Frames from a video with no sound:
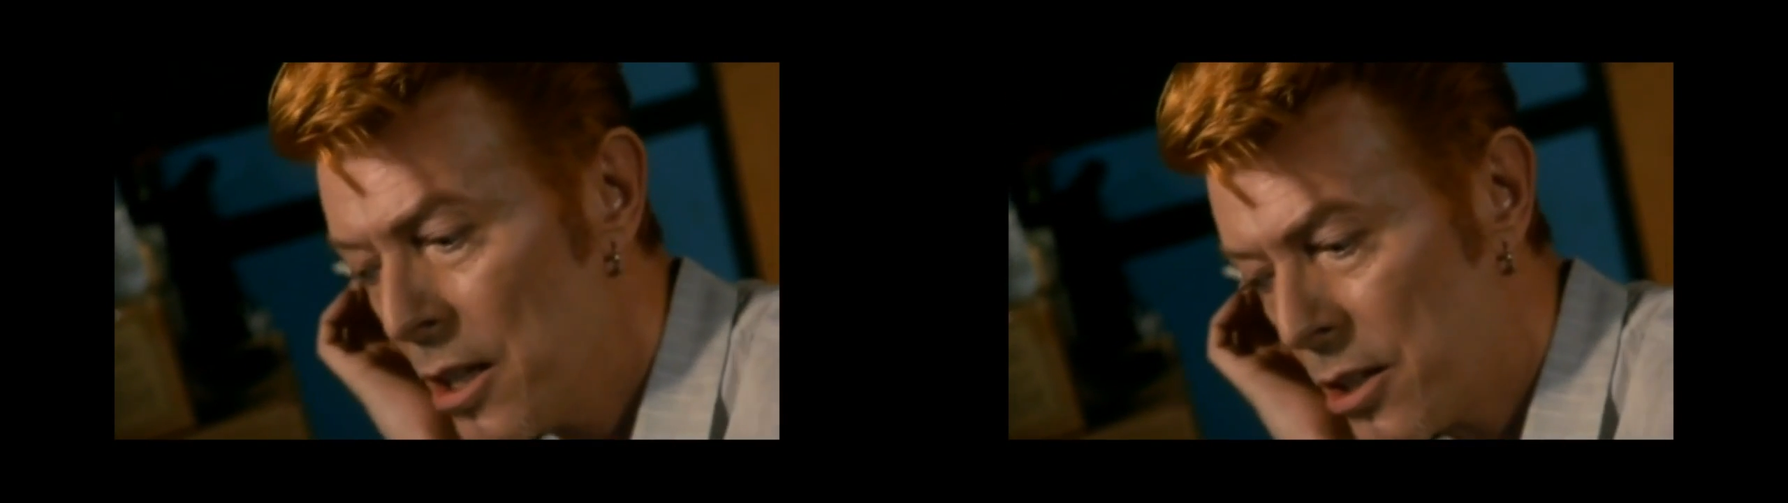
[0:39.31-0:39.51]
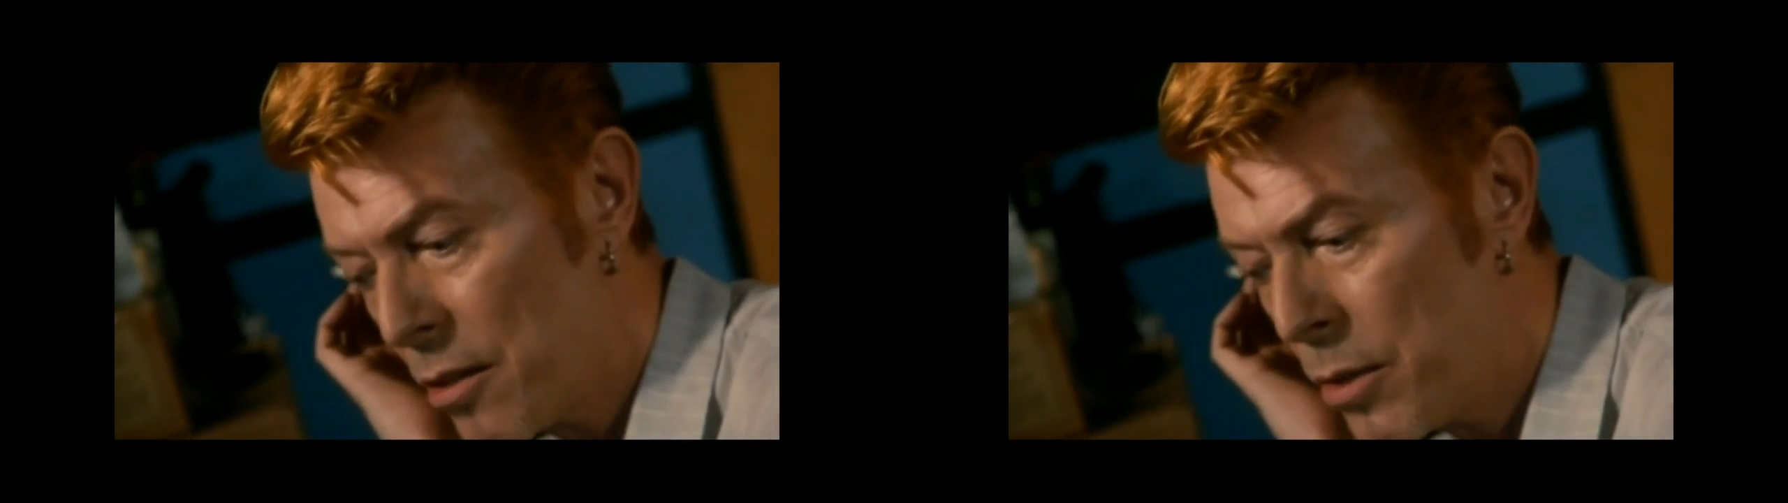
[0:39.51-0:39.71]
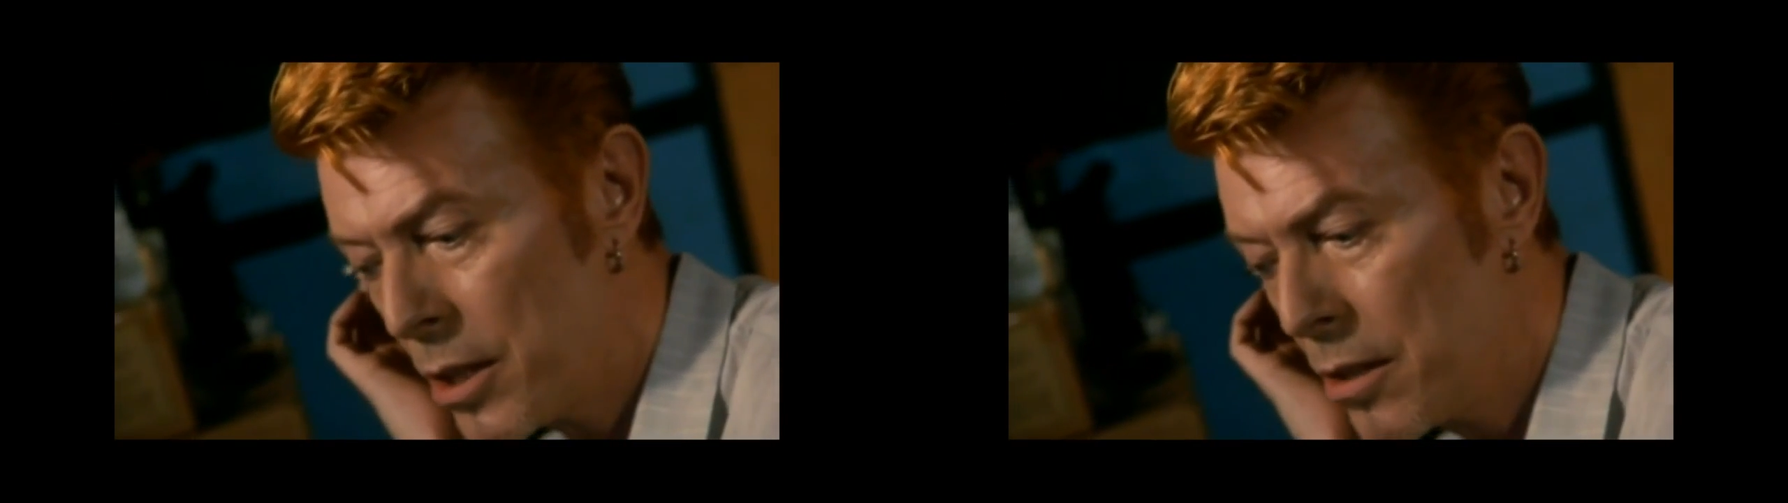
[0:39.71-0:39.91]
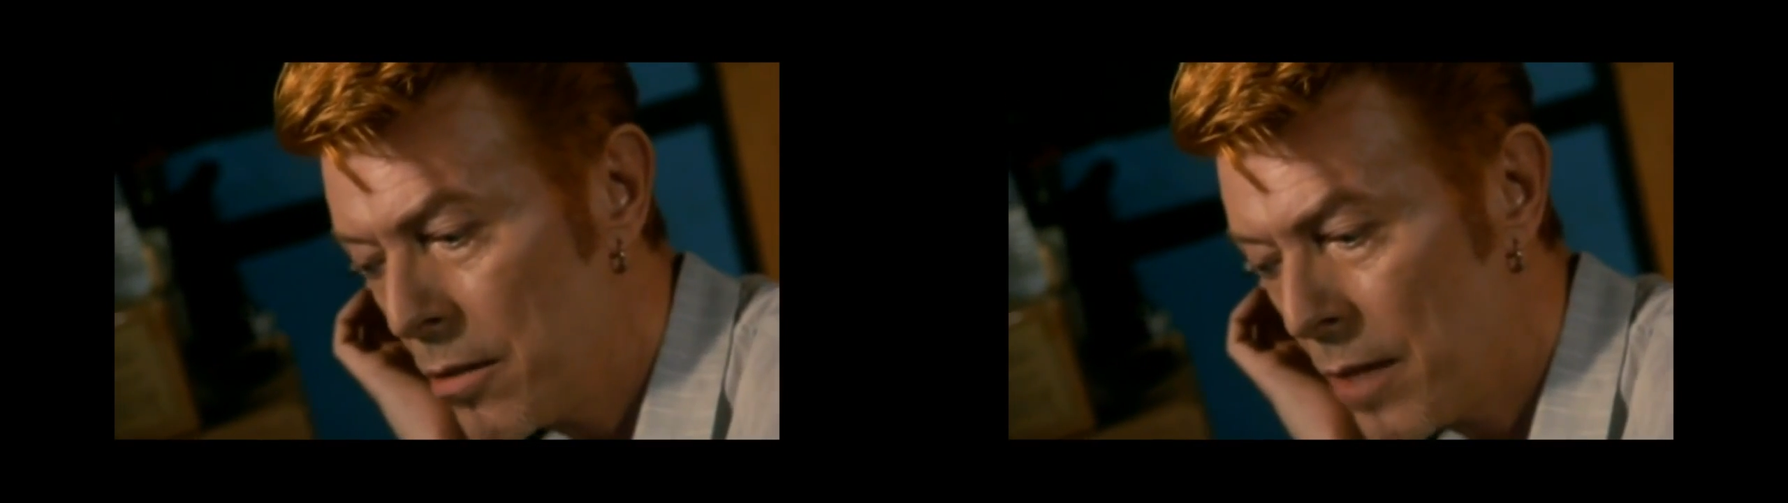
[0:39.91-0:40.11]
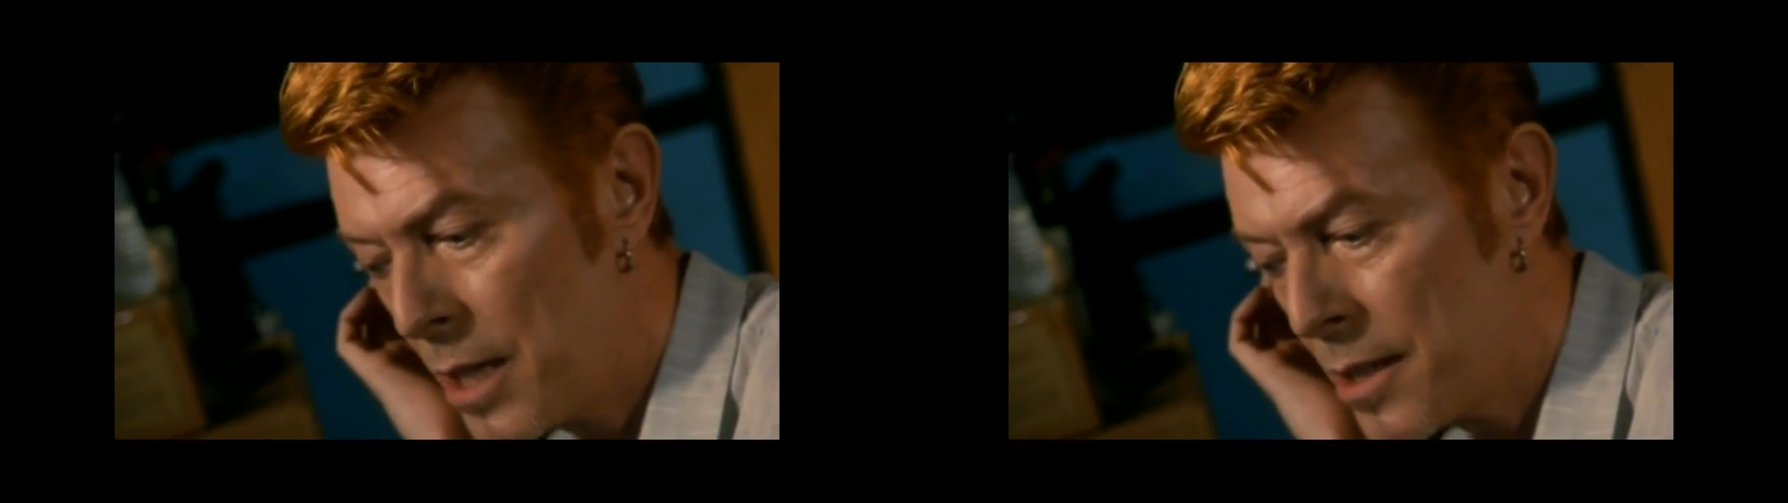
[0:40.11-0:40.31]
So what
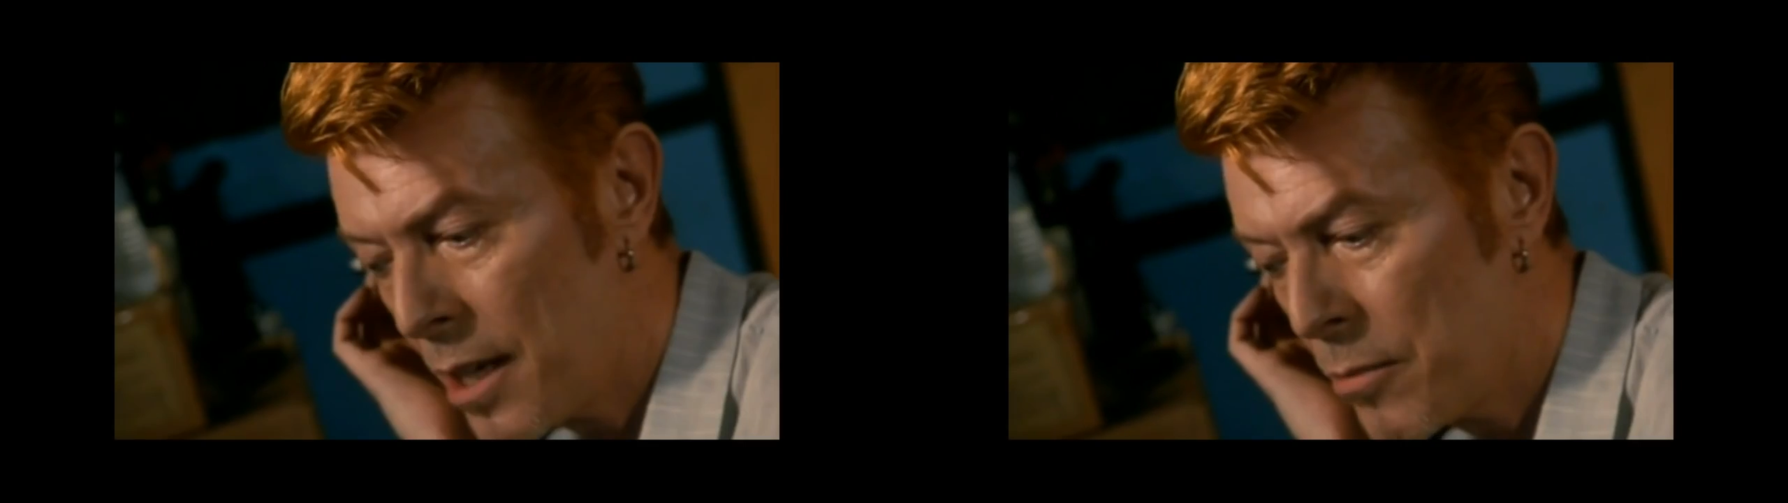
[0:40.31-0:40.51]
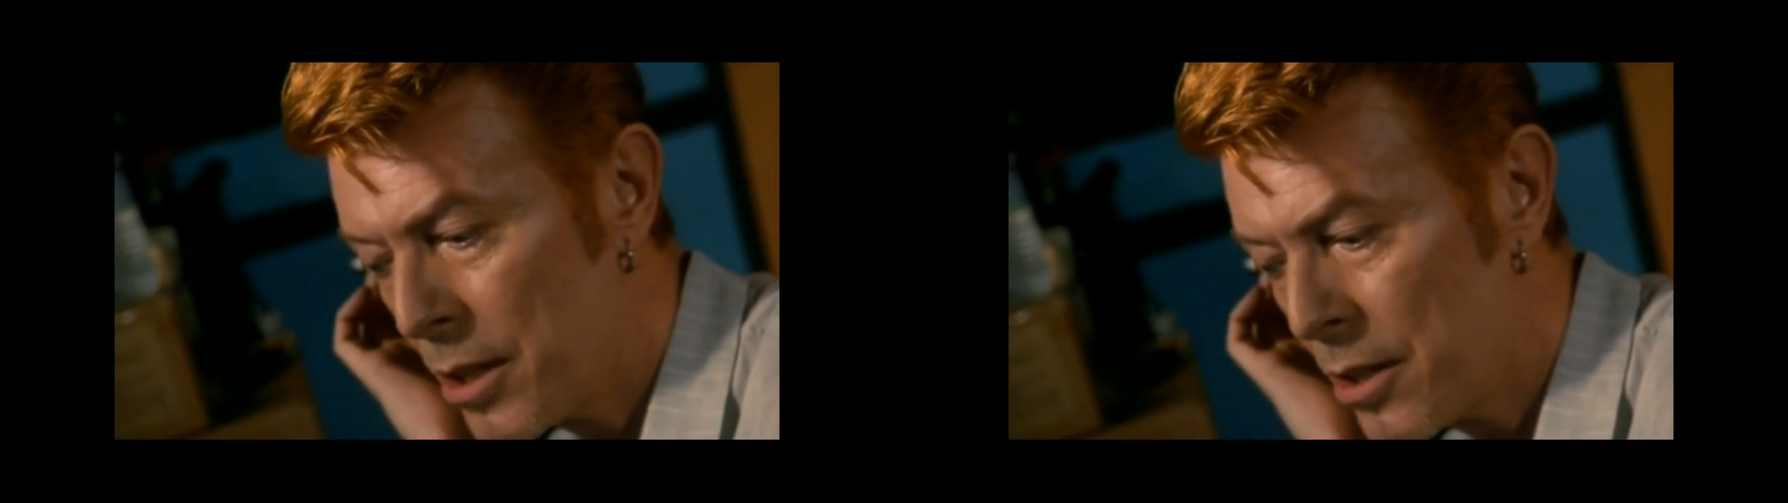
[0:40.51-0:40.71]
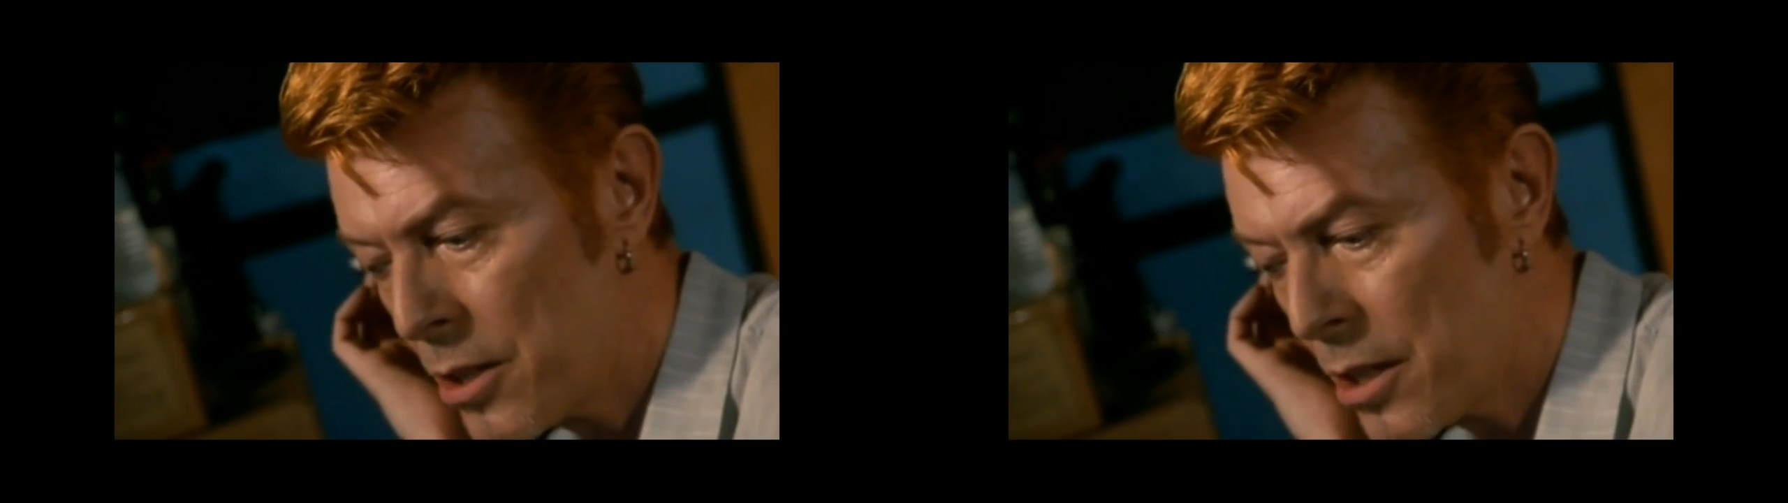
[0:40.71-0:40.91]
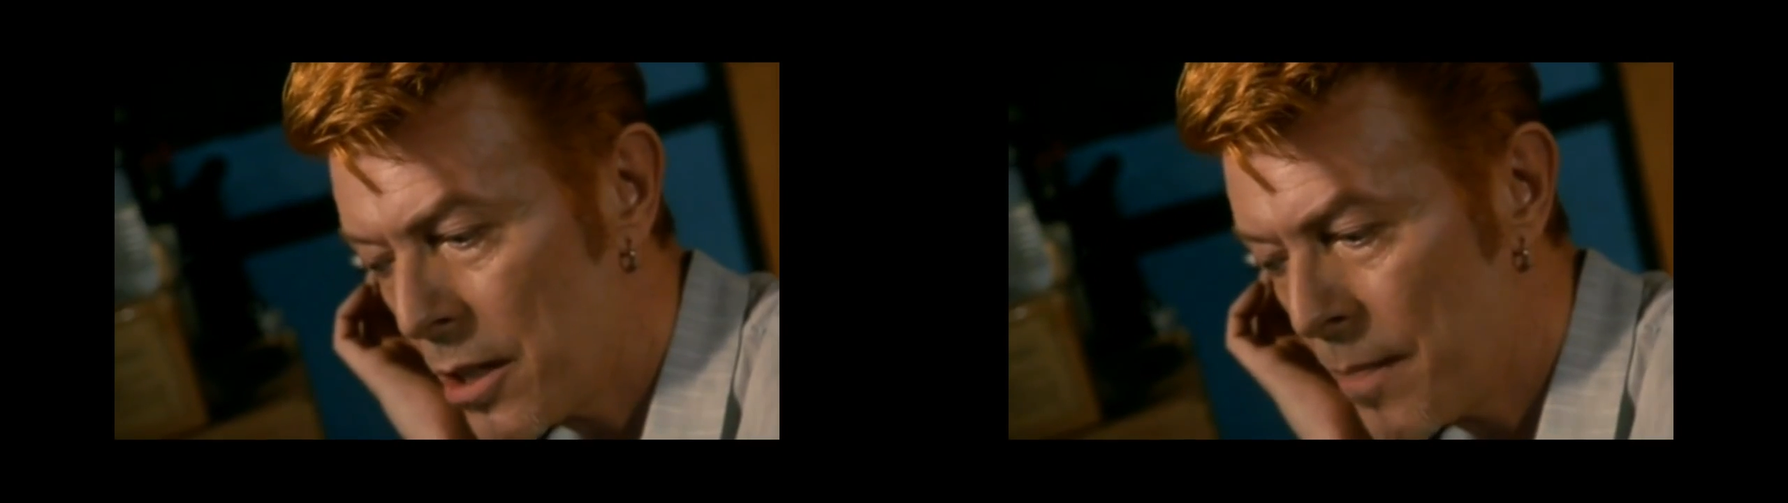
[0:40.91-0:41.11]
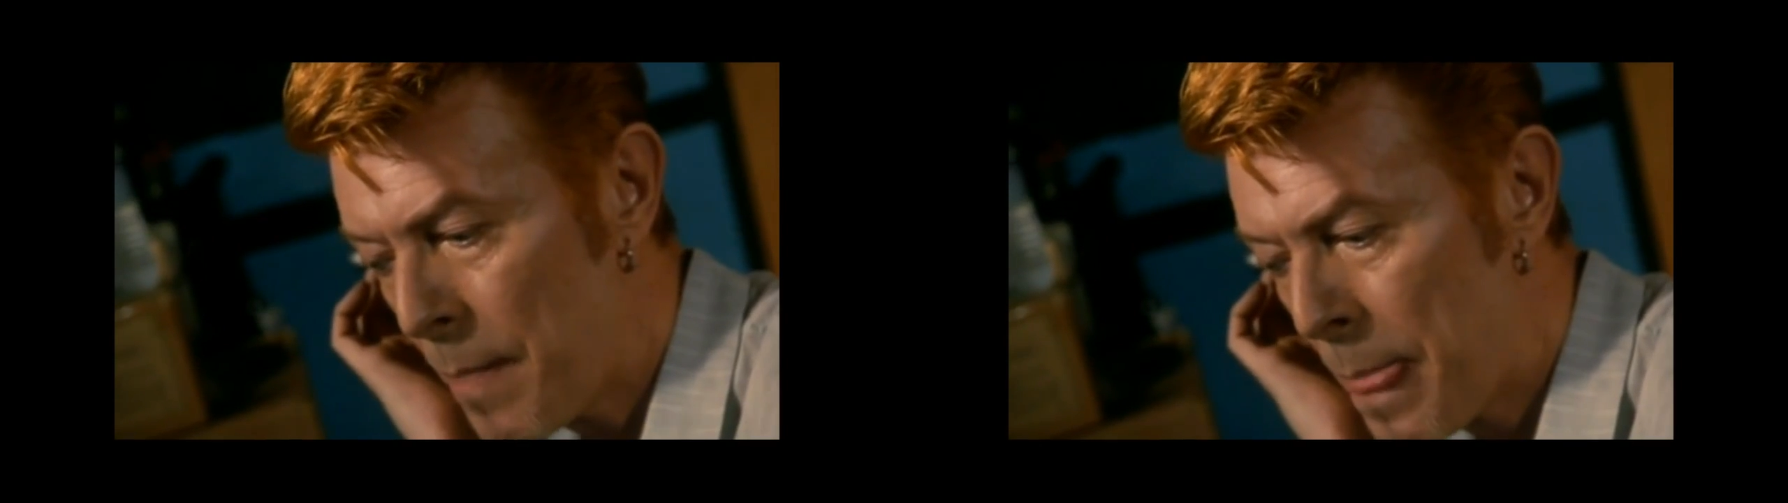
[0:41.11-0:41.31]
you end up with is a